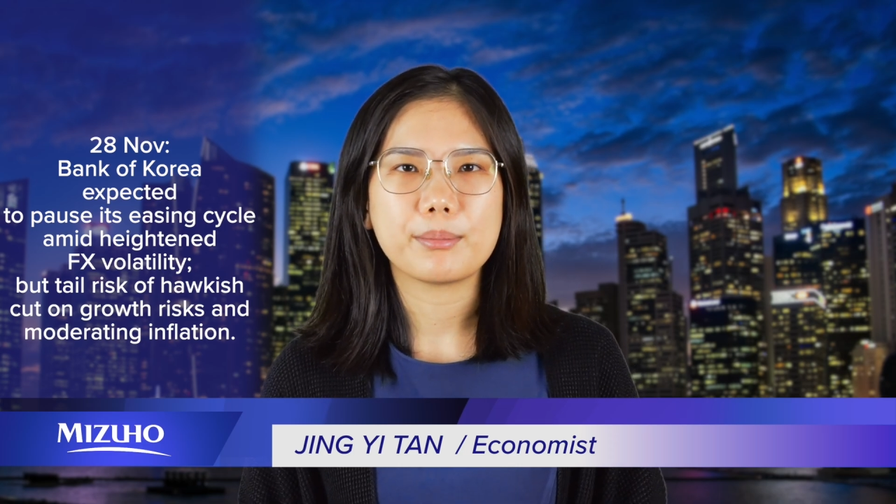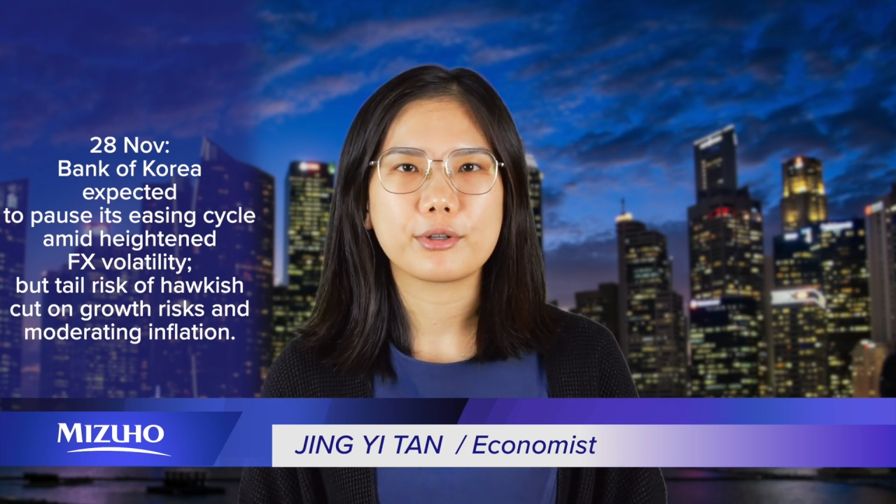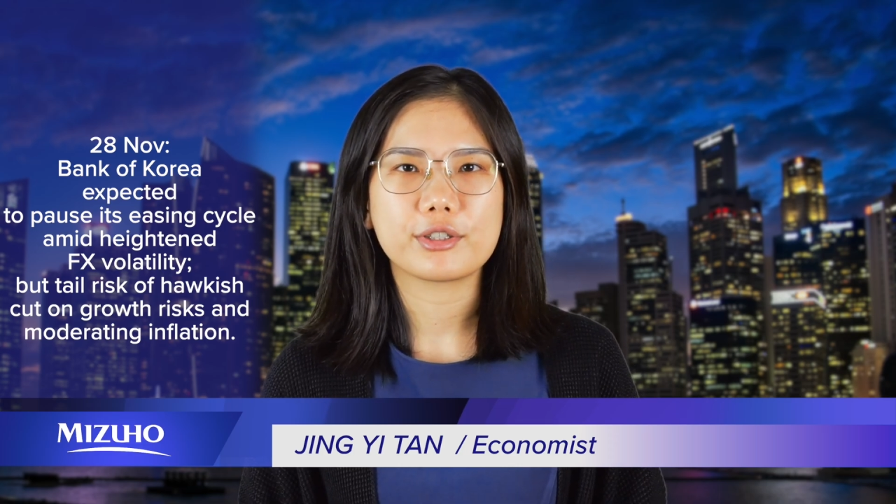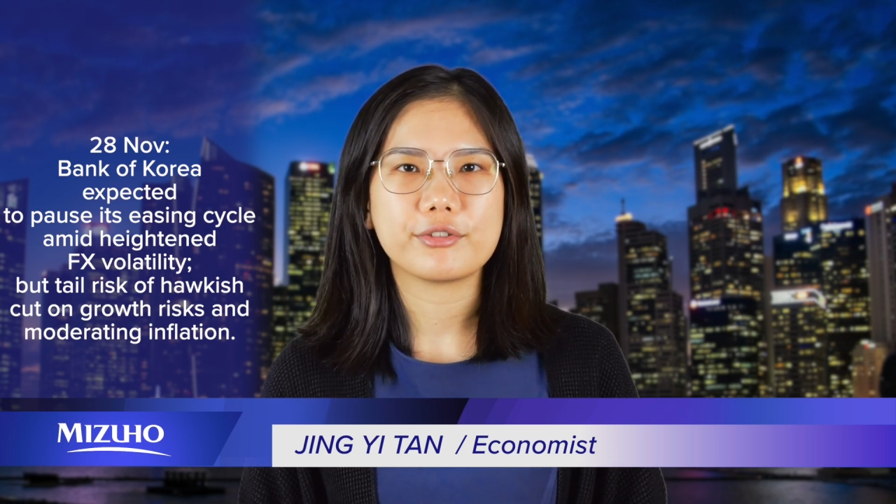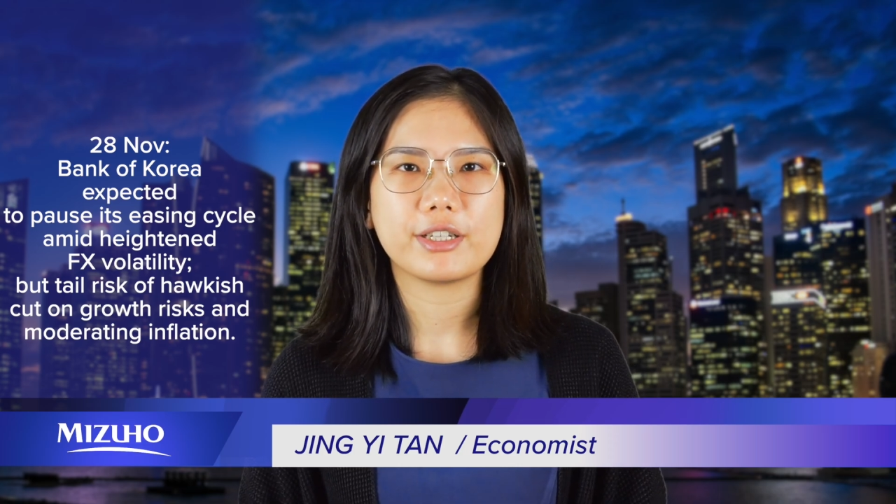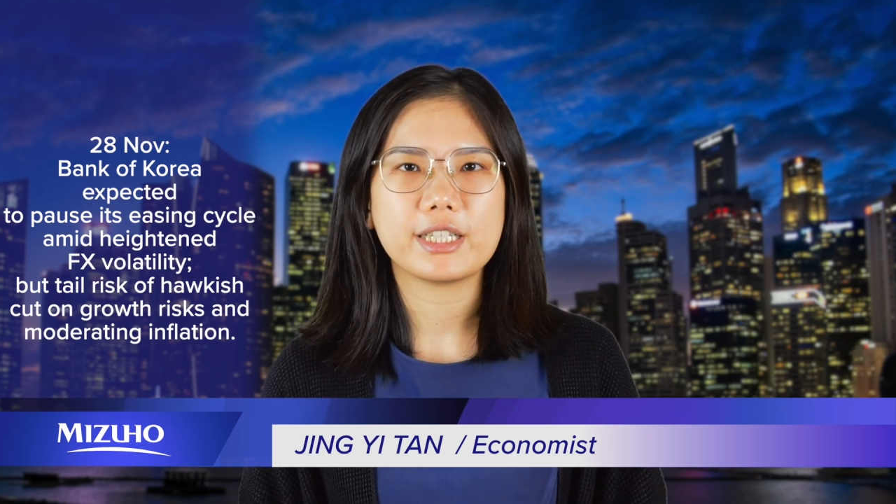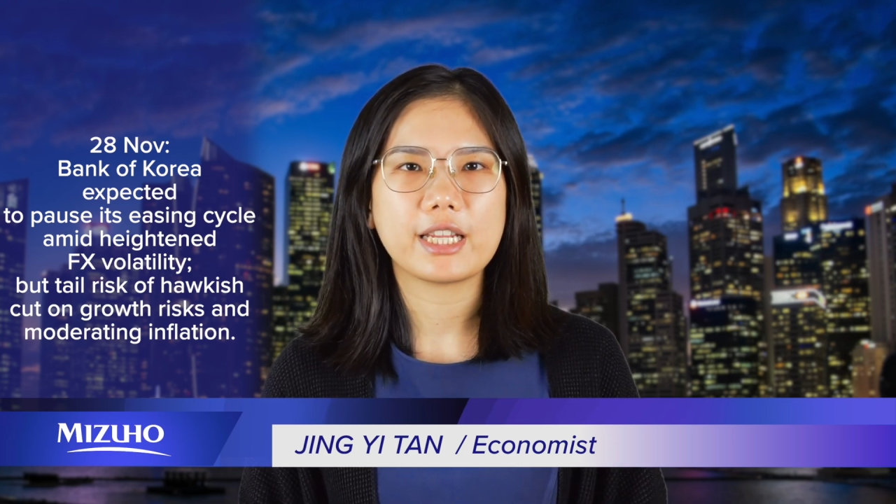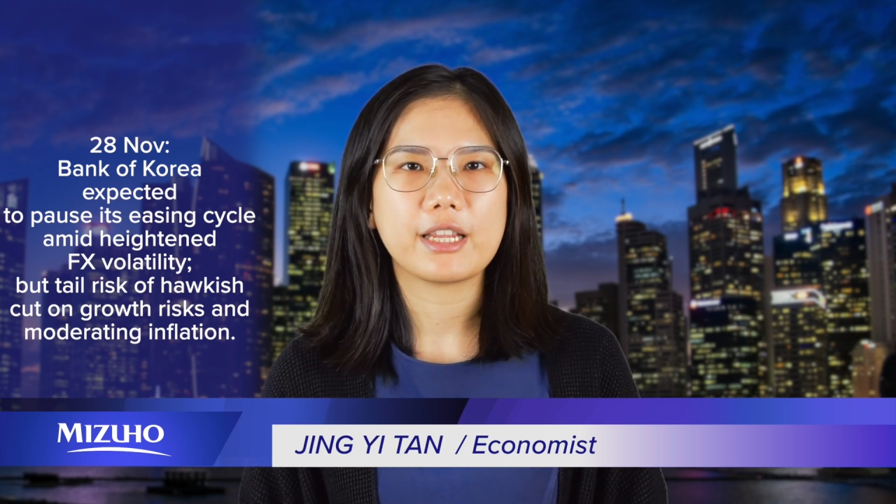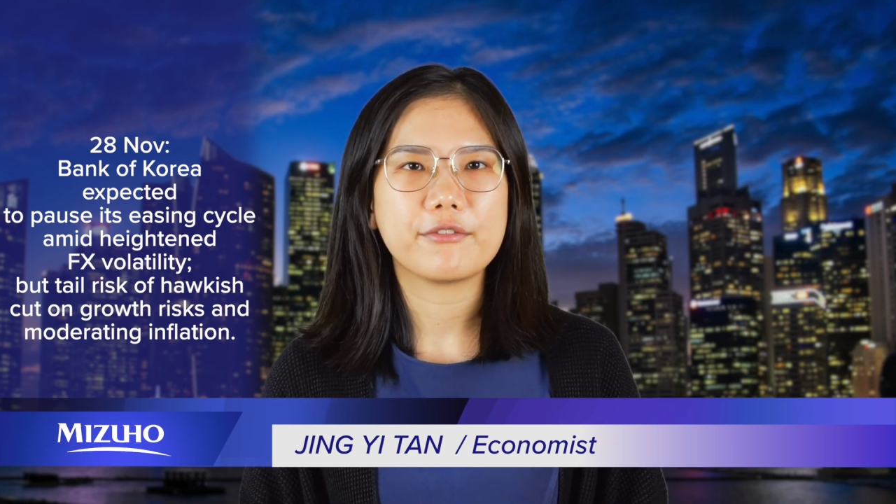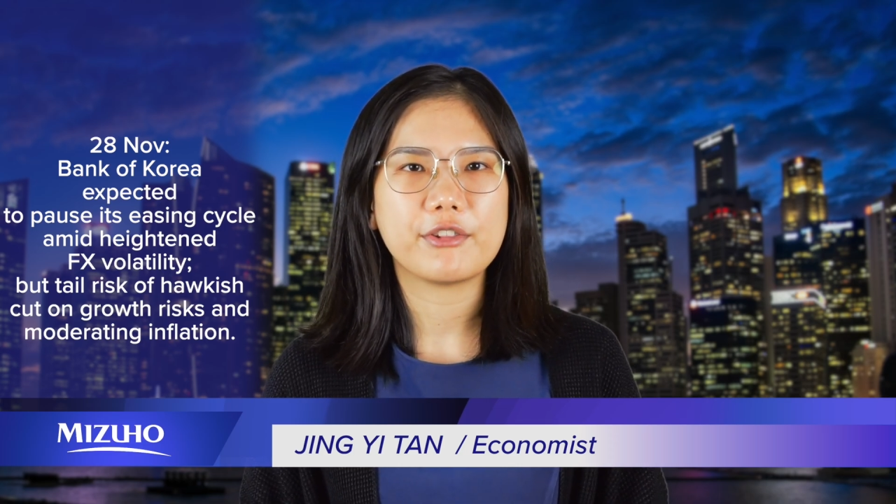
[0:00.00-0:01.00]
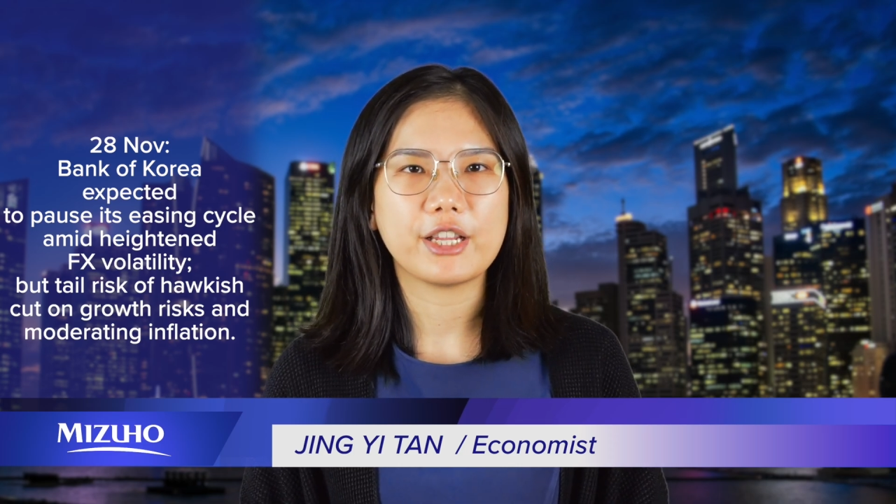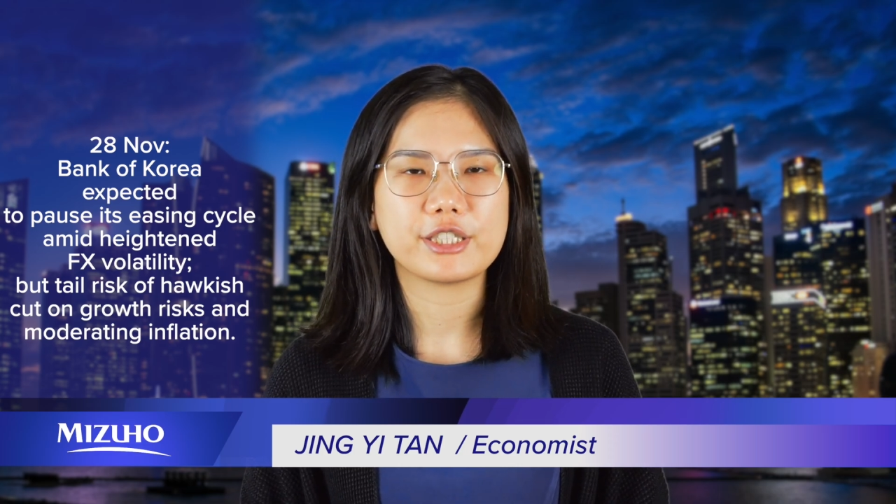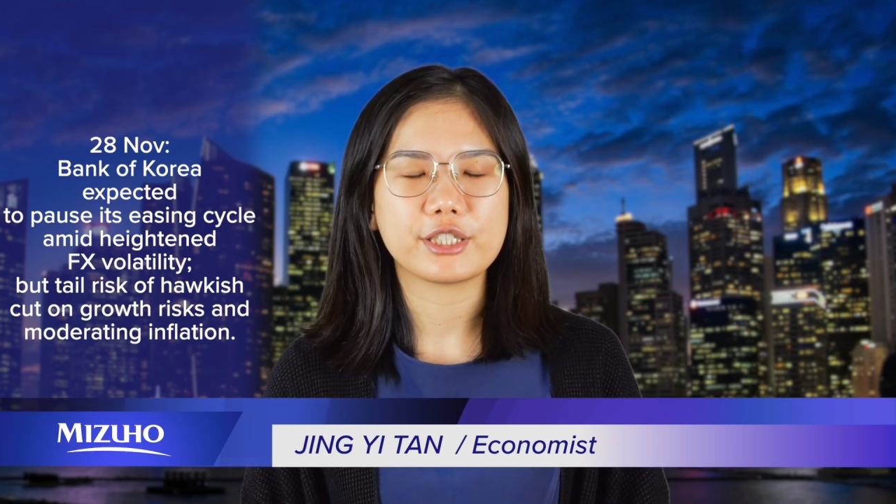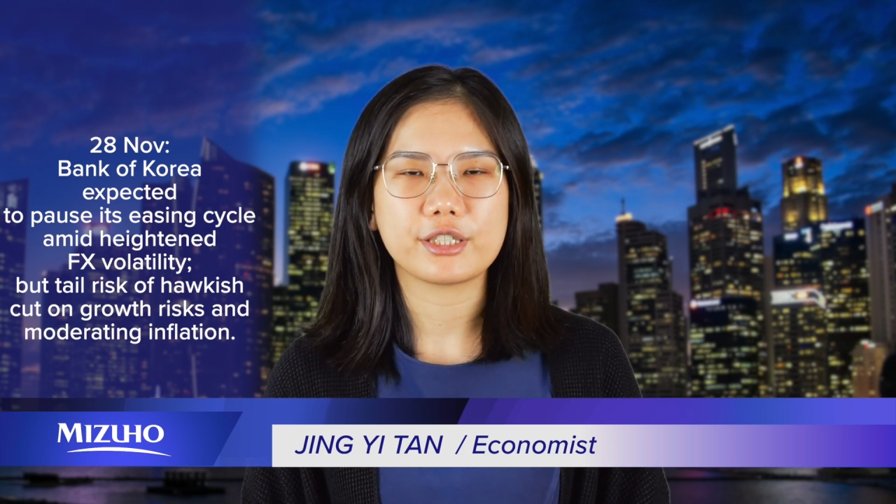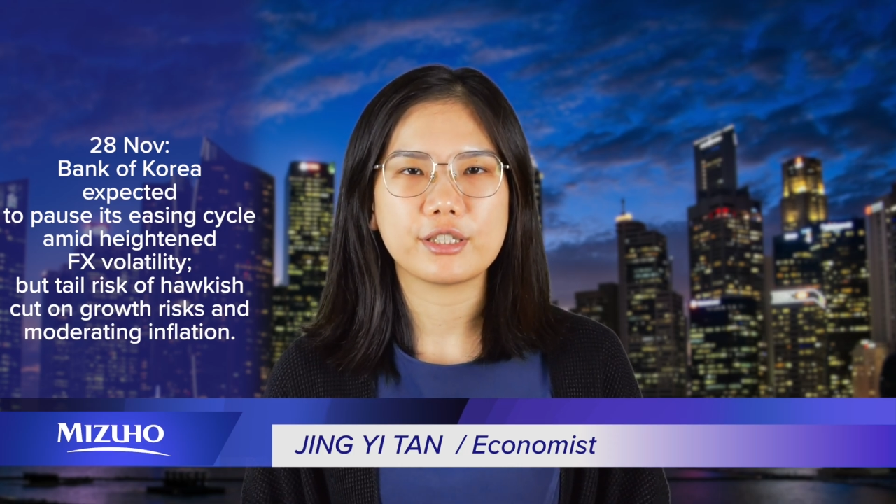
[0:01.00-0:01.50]
moderating
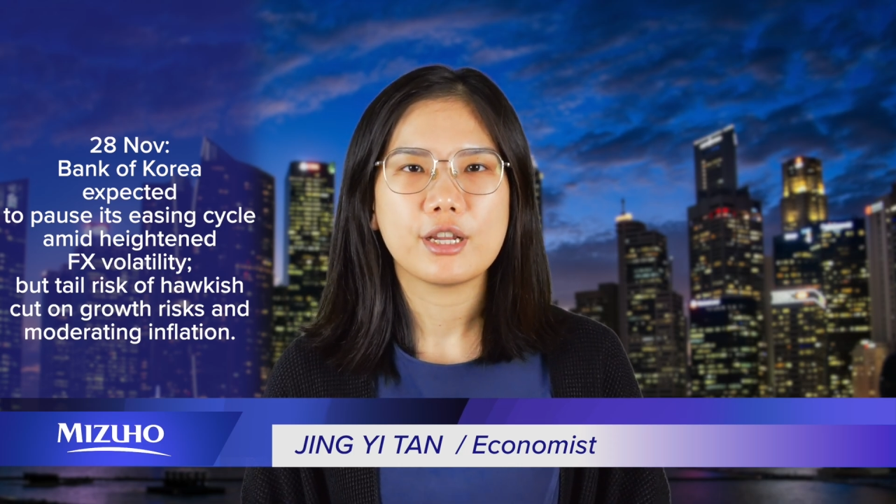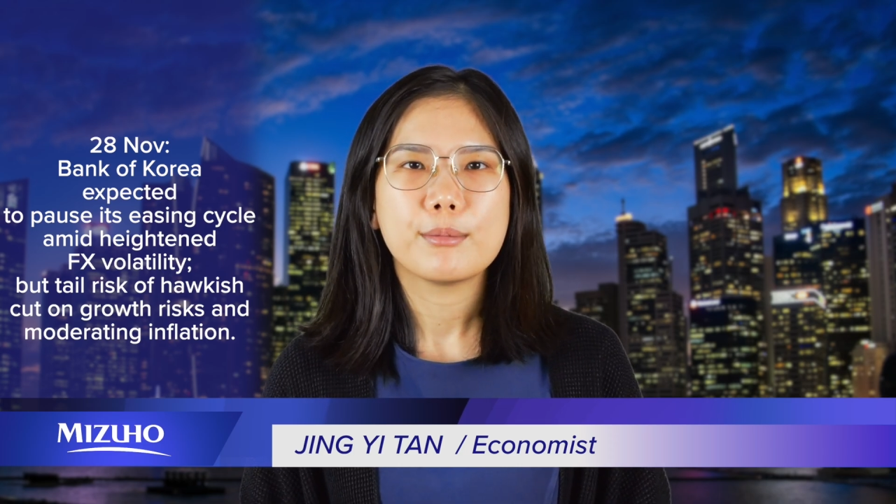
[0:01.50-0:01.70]
inflation